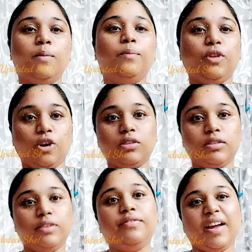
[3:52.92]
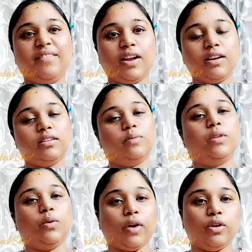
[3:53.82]
because we have done
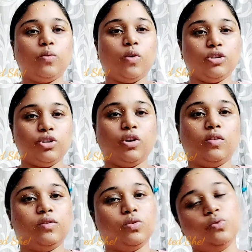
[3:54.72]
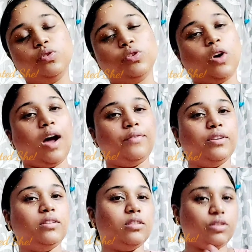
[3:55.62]
something. Why to wash it out soon? So after
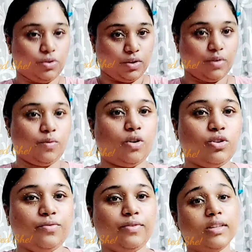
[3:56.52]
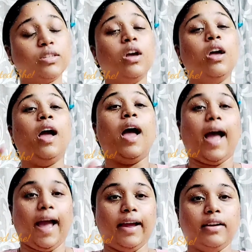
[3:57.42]
this you can wash your face,
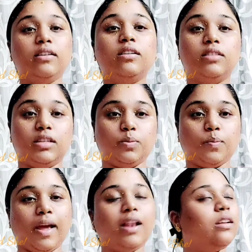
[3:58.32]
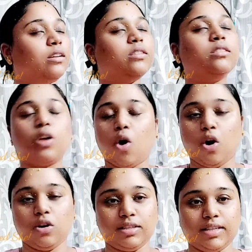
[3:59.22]
and the smell is
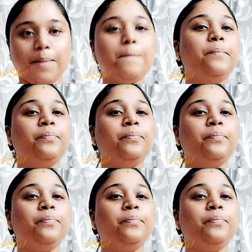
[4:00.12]
awesome.